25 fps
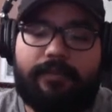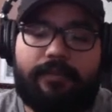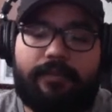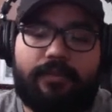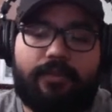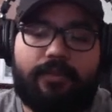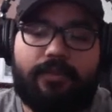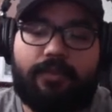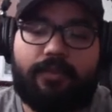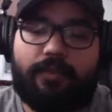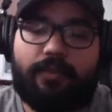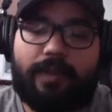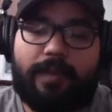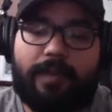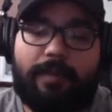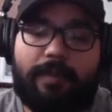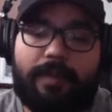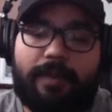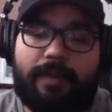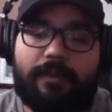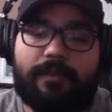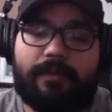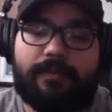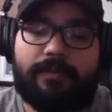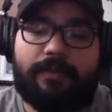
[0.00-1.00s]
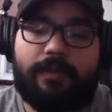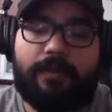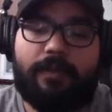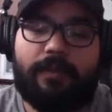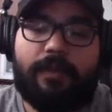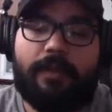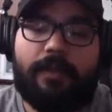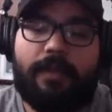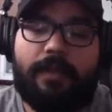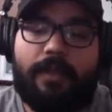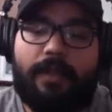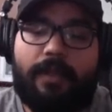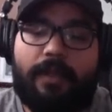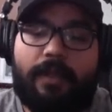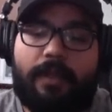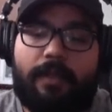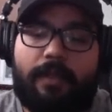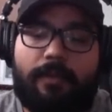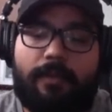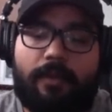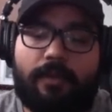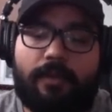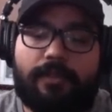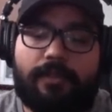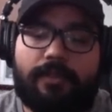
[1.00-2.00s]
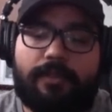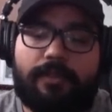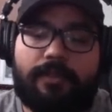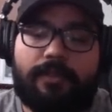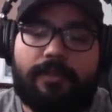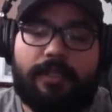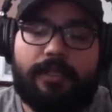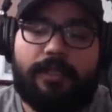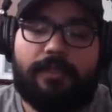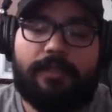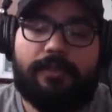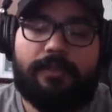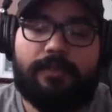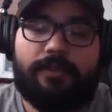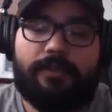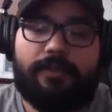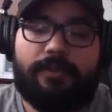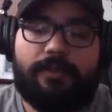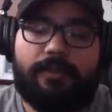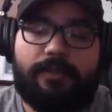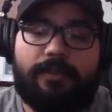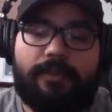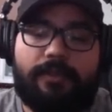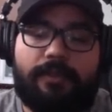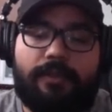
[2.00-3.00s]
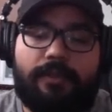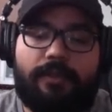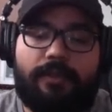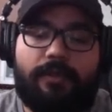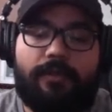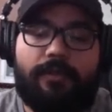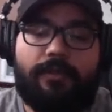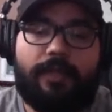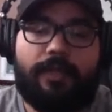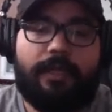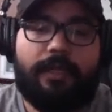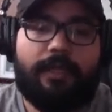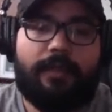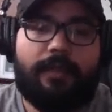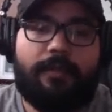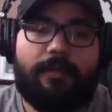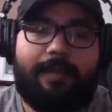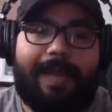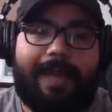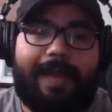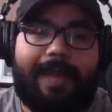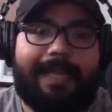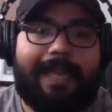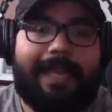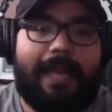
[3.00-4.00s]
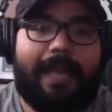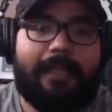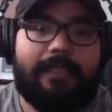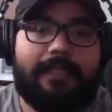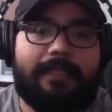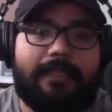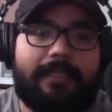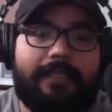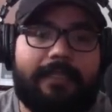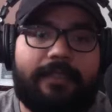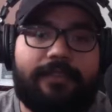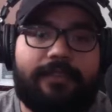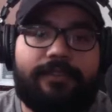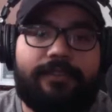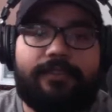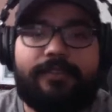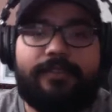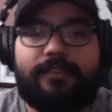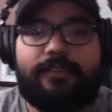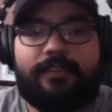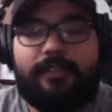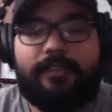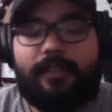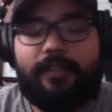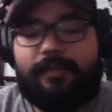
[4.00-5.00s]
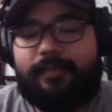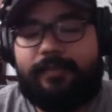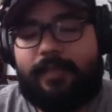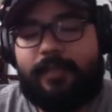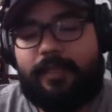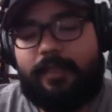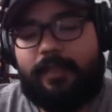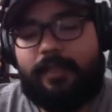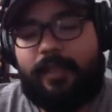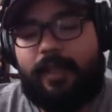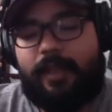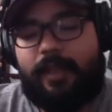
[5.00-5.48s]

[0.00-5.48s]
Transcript: 2-3 bills for emergencies or like back alley deals and stuff like that.